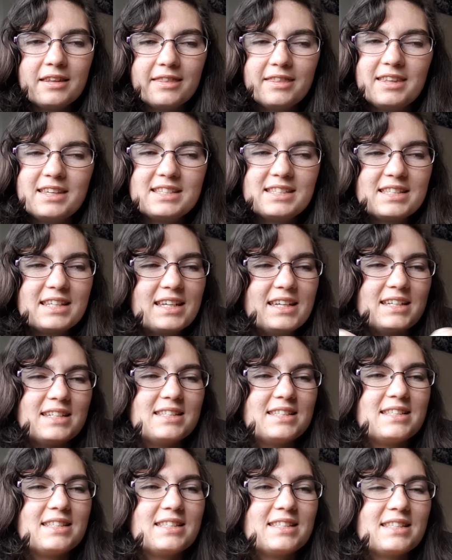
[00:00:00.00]
This
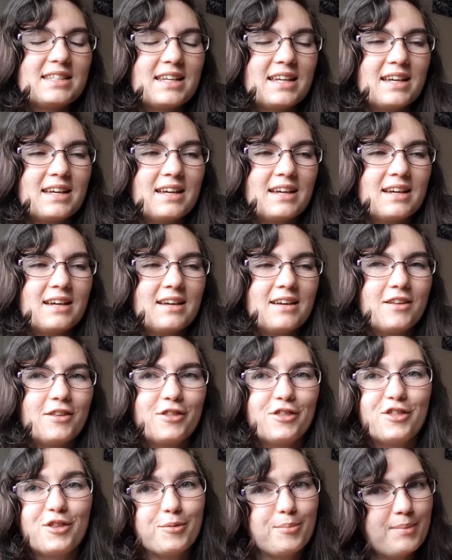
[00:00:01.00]
is
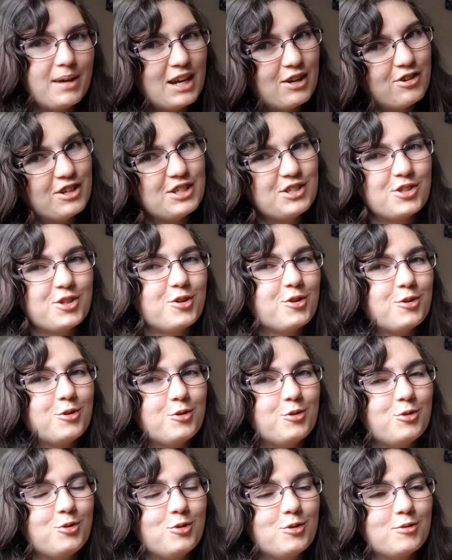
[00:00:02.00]
the Mary
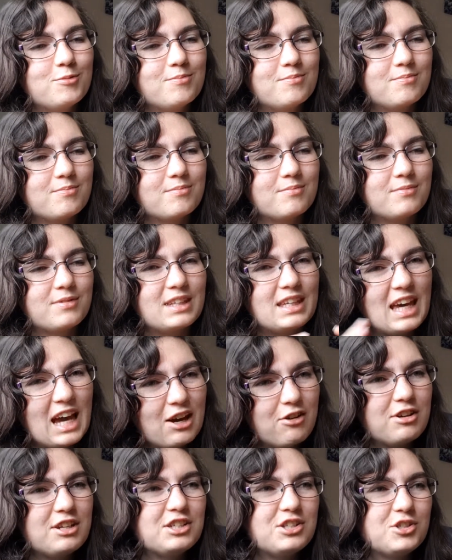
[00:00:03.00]
Sue,
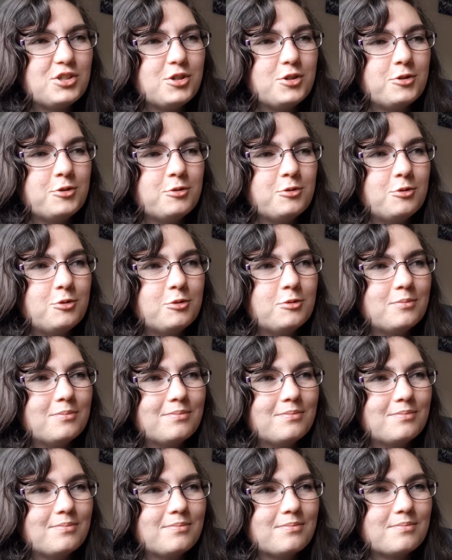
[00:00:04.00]
Gary Stu
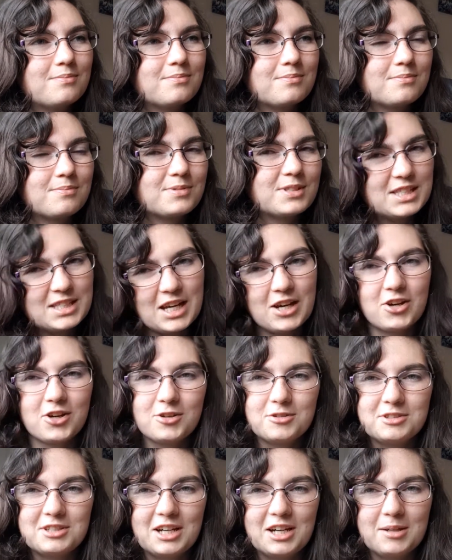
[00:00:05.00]

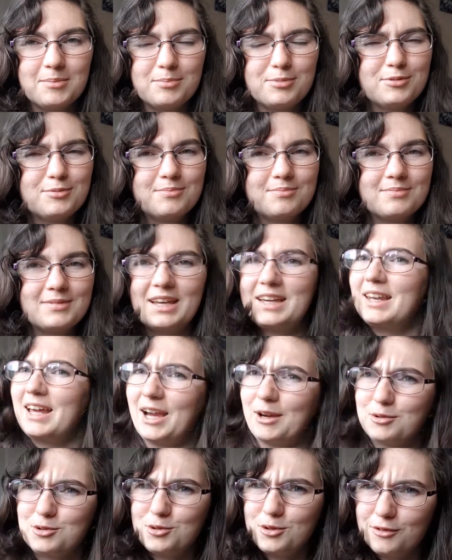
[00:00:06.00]
stereotype and
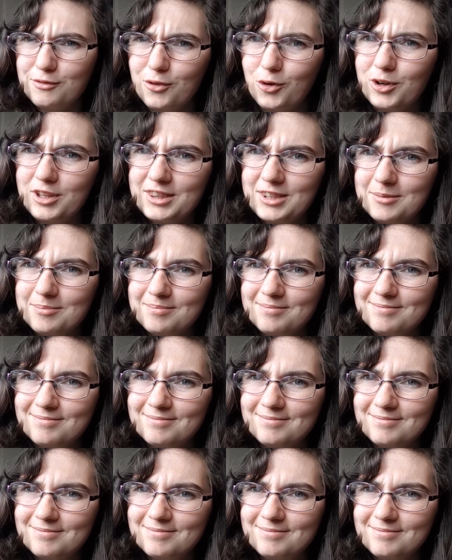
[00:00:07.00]
how to avoid them.